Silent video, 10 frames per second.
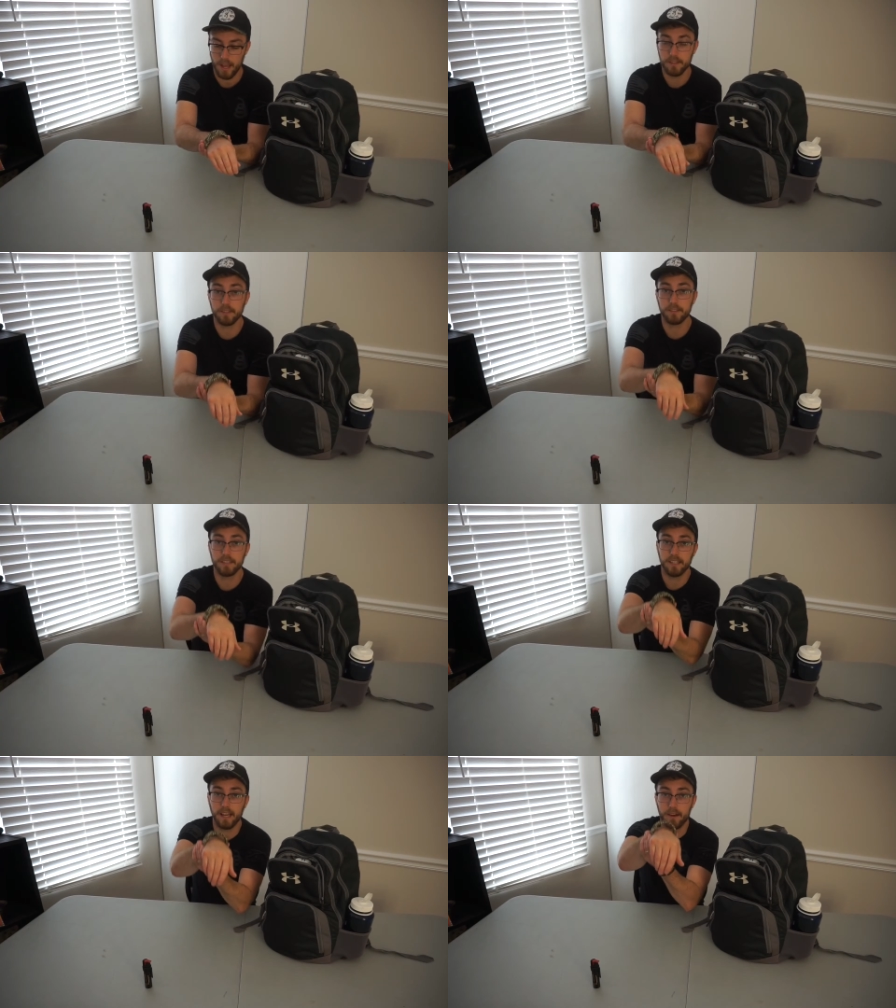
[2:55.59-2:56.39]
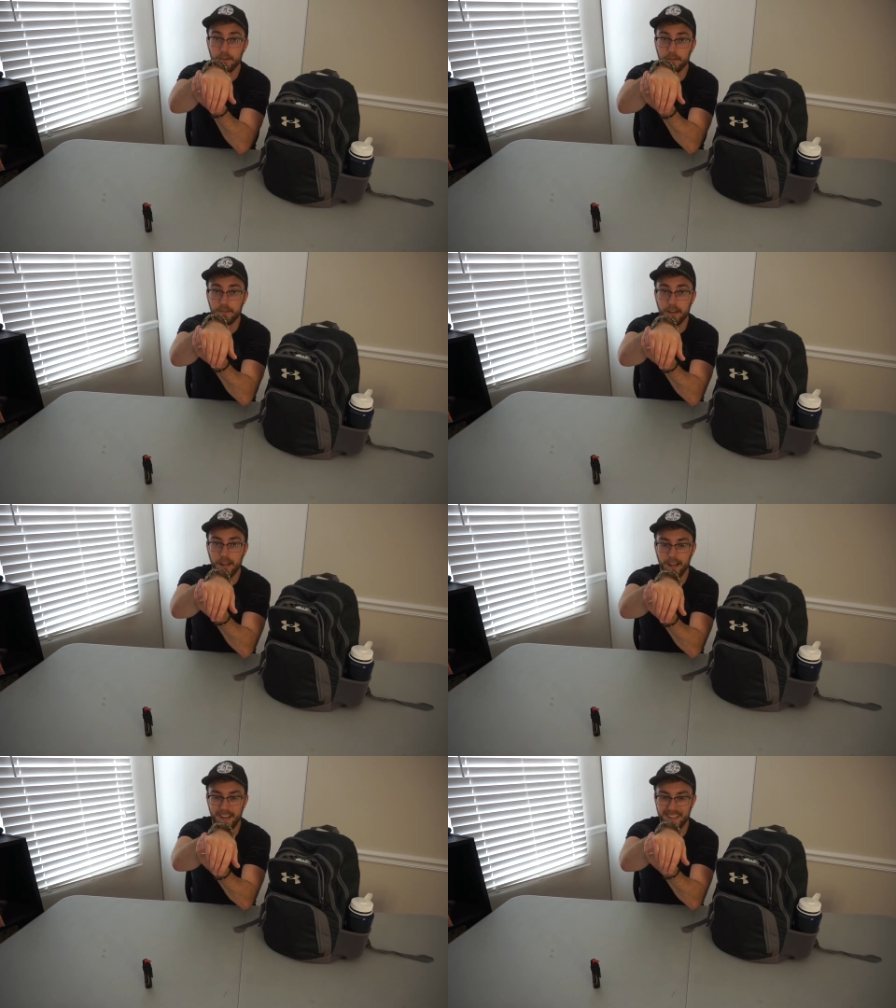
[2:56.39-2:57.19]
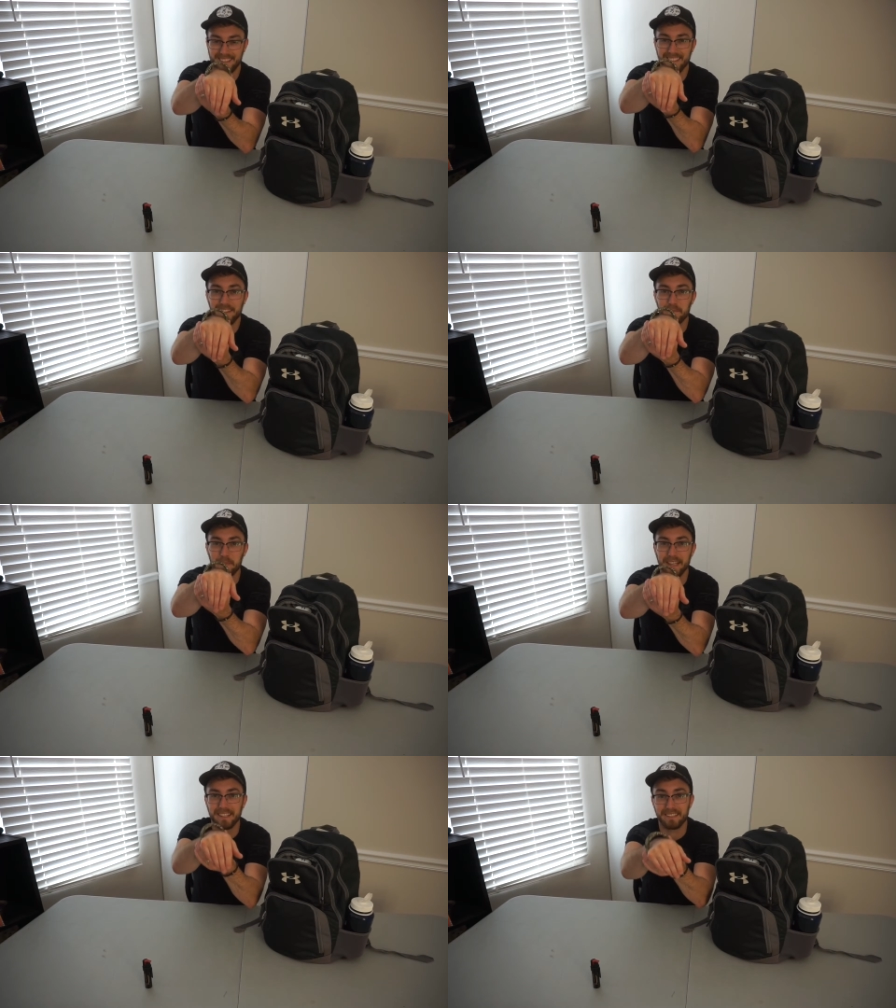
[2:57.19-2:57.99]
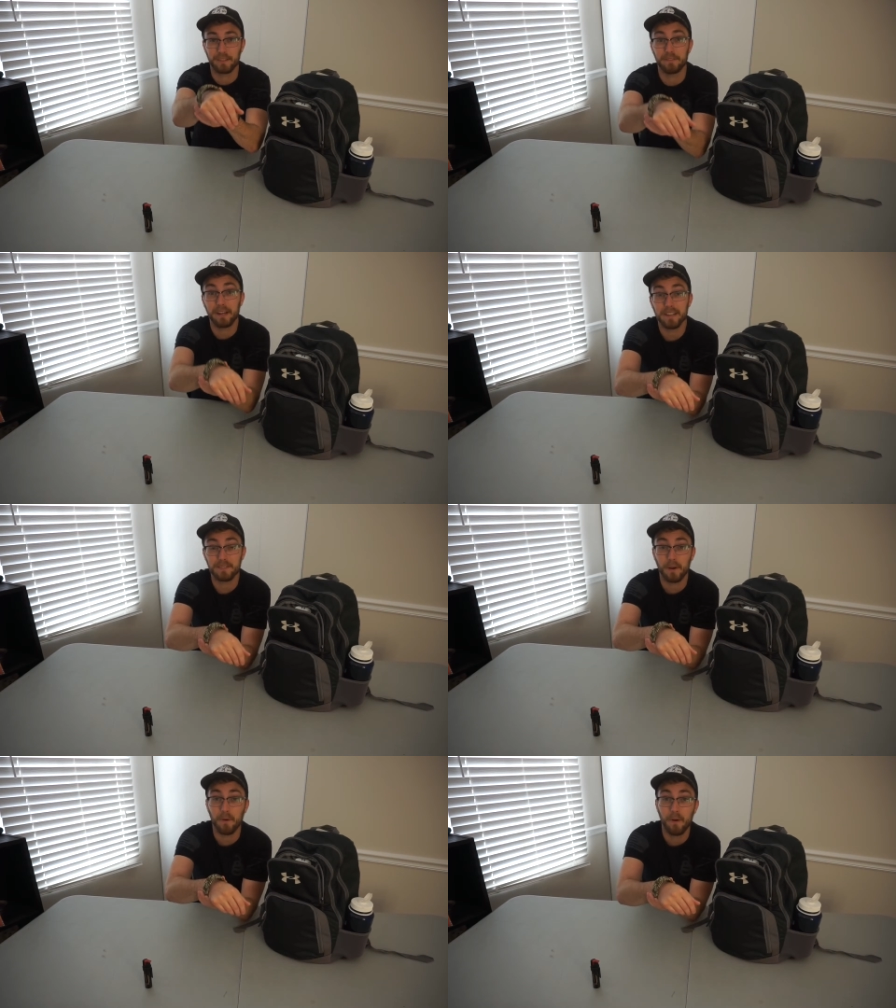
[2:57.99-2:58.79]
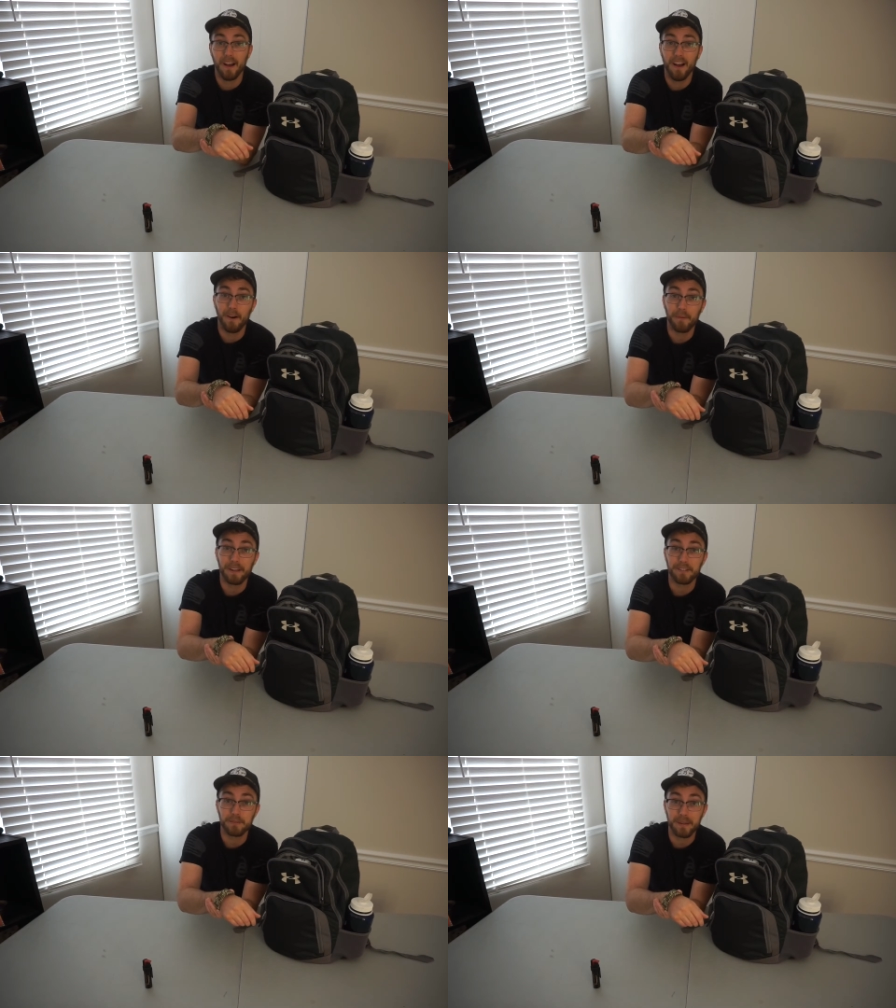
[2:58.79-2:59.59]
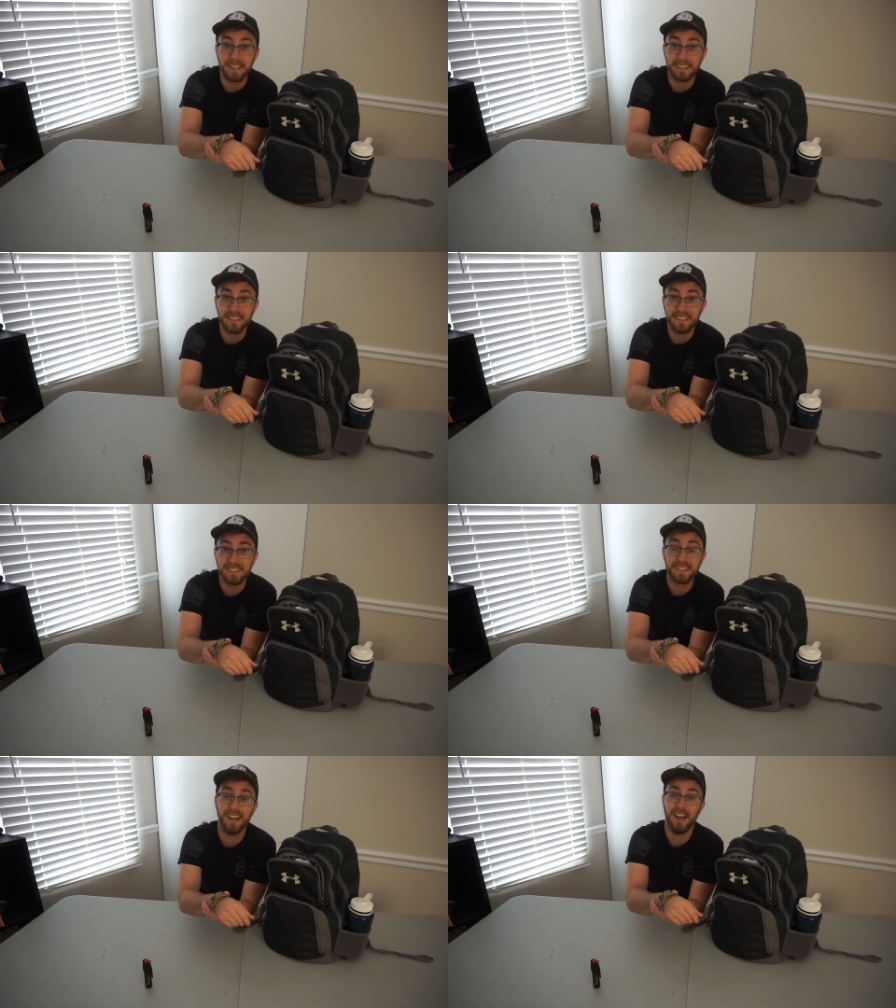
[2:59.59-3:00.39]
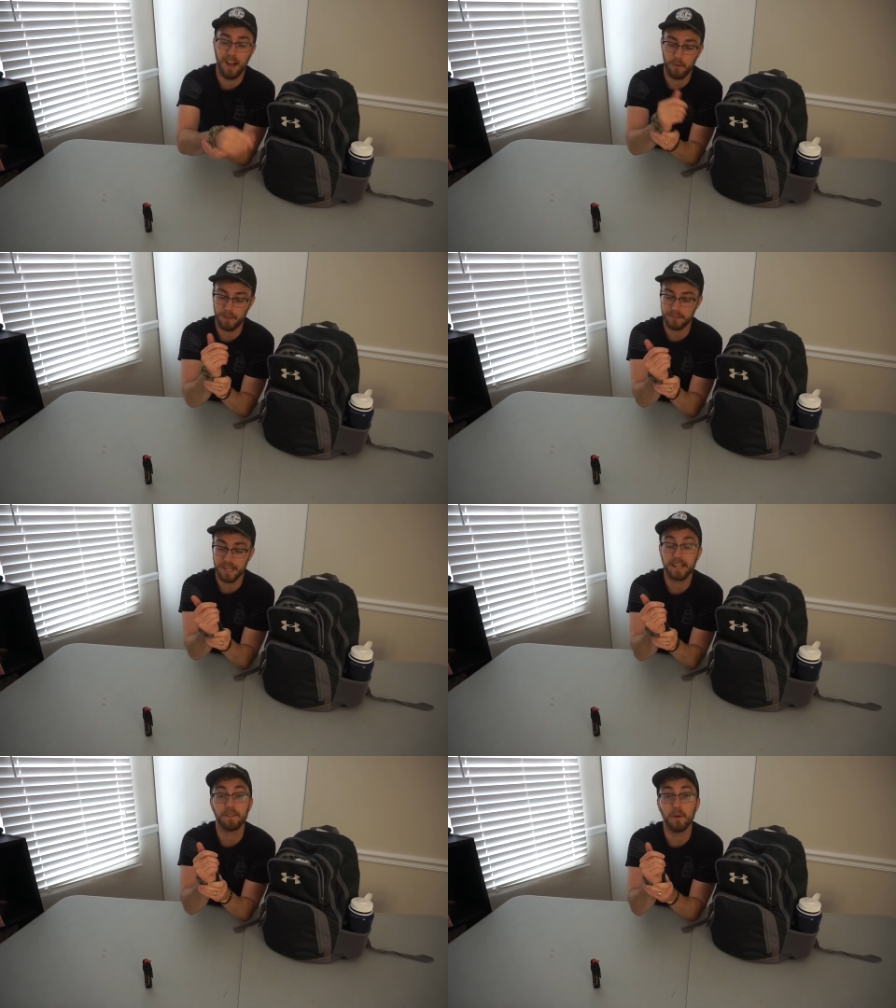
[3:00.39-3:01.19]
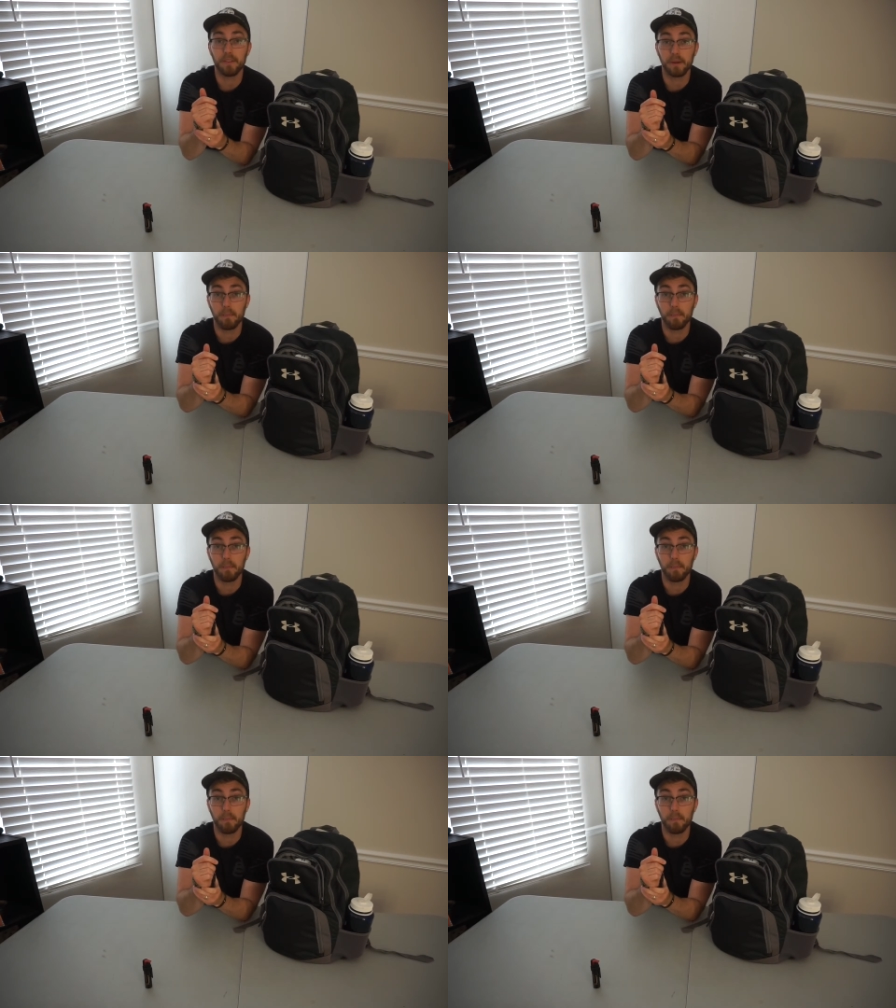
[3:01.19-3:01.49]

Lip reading: As you can see, I don't know if it's a little big, so if you guys know a way to shrink these without taking the whole thing